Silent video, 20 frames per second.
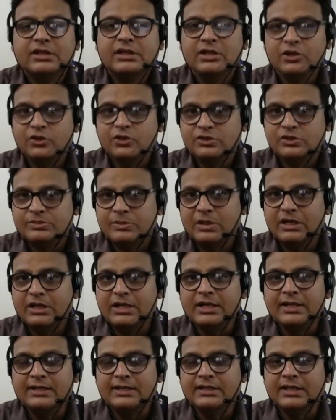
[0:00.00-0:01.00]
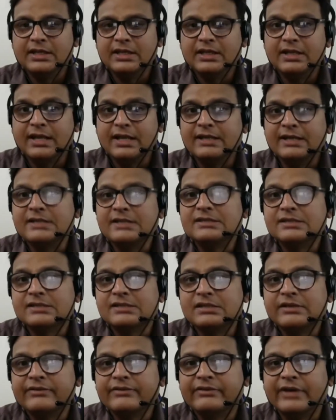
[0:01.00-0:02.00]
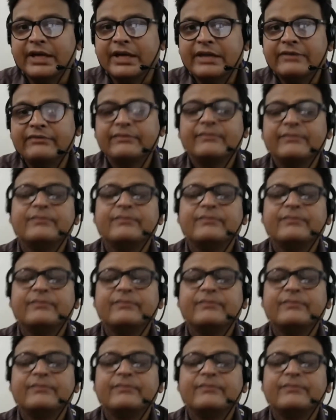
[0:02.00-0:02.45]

news bulletin in the year 1965,